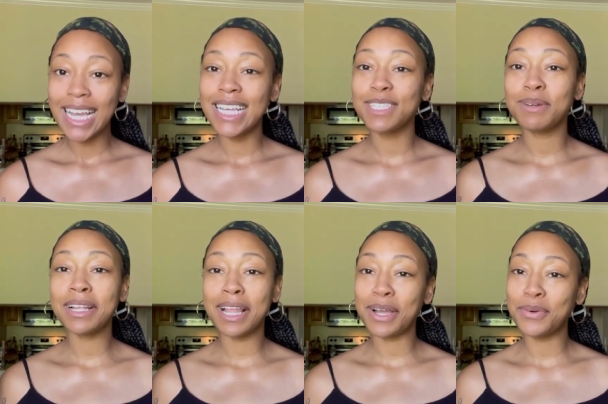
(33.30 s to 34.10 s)
there's been a
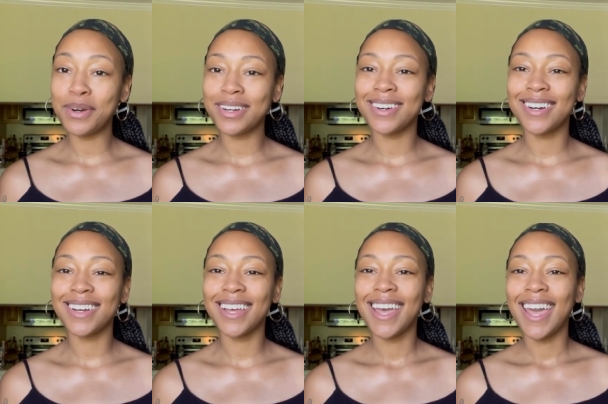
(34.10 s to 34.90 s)
lot going
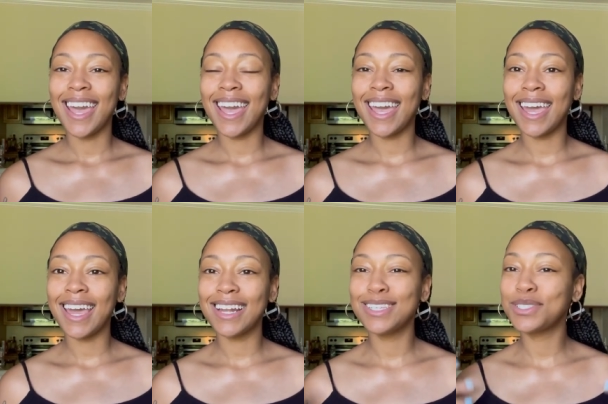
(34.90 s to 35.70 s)
on,
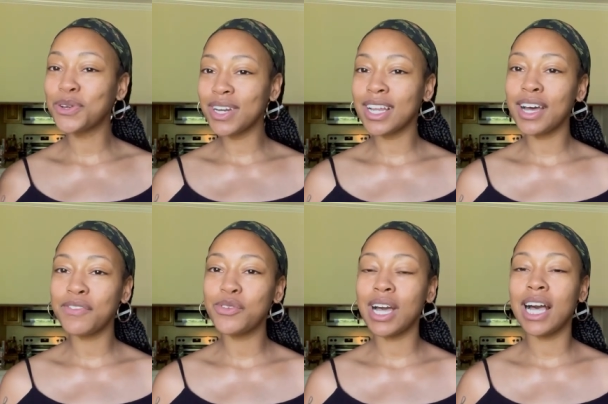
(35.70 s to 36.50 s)
and soon
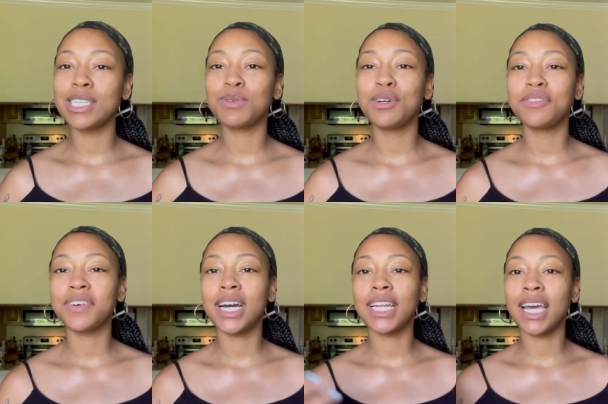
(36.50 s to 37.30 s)
enough you guys will
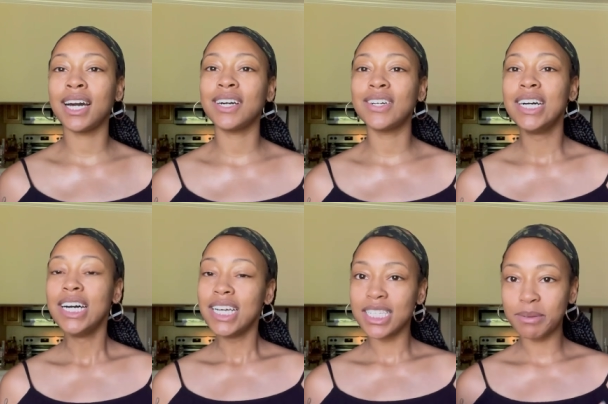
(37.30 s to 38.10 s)
find out
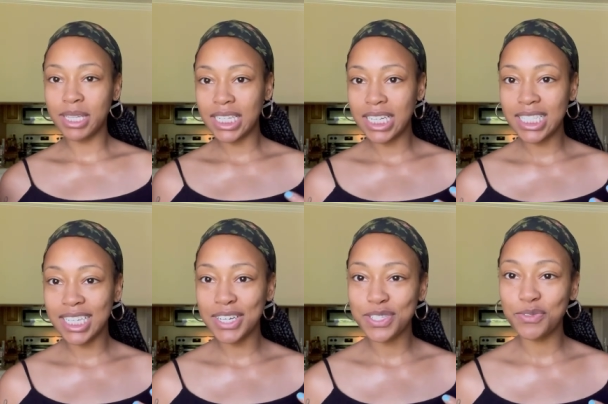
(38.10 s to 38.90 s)
some of the
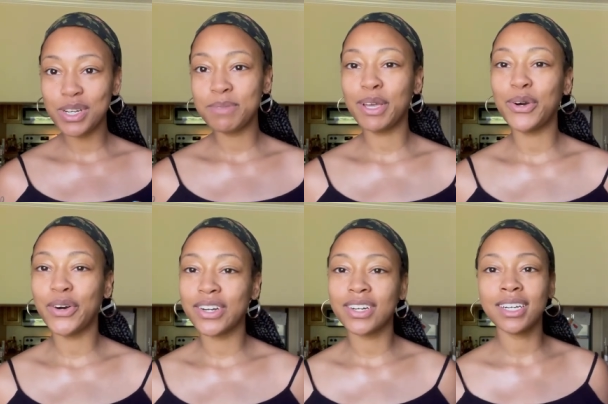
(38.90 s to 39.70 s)
details of what's been
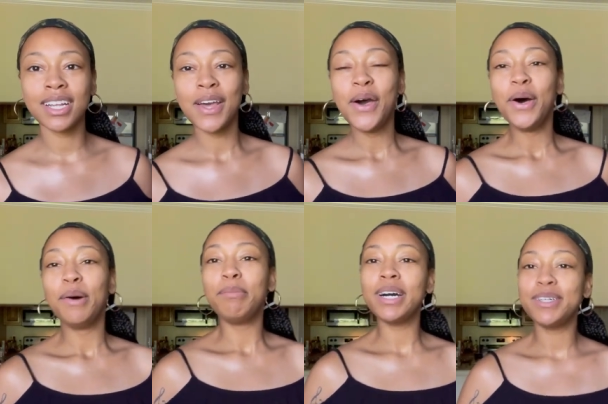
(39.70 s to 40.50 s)
going on.
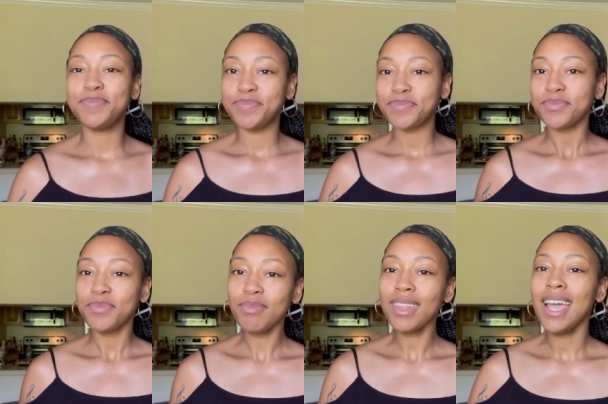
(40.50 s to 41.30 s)
But
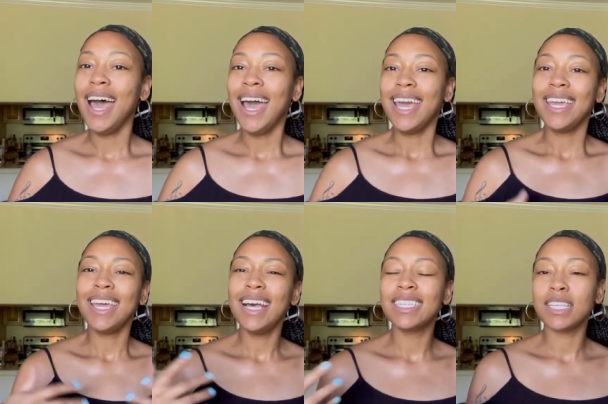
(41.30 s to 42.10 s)

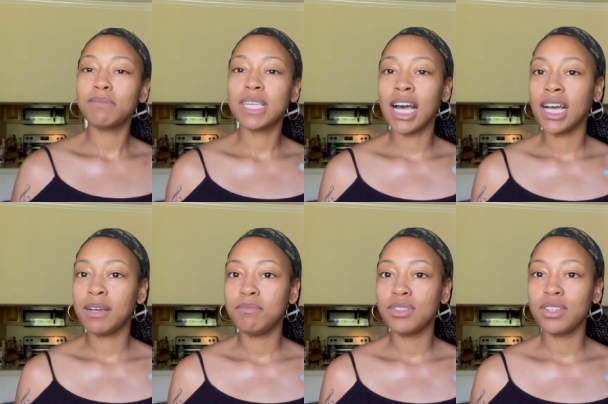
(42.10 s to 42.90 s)
yeah,
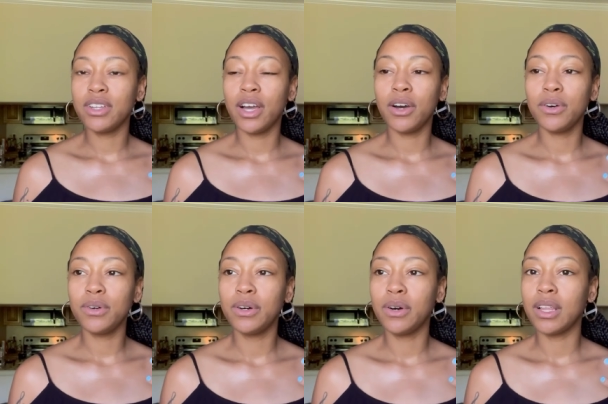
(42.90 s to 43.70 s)
sometimes, you
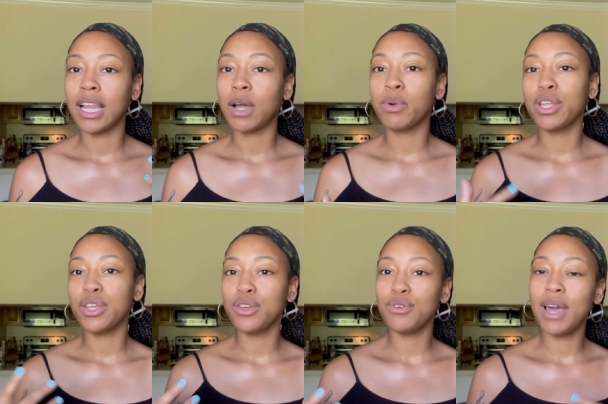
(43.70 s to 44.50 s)
know, like when
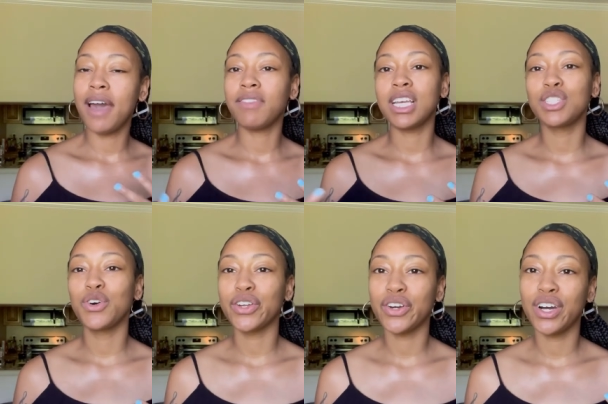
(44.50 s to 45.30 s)
you have things
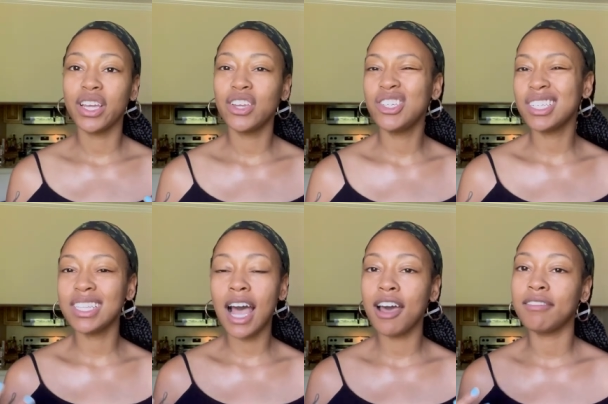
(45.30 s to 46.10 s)
going on, you're just
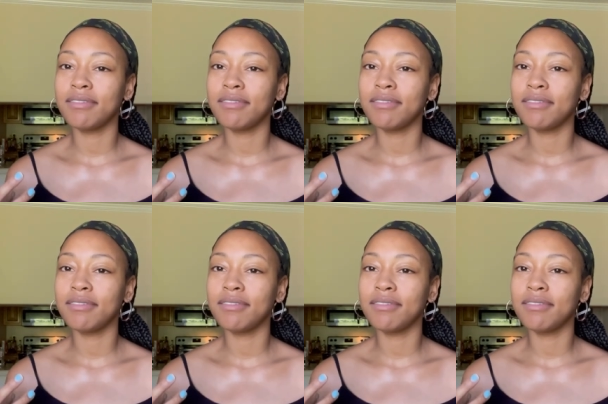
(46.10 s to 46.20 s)
not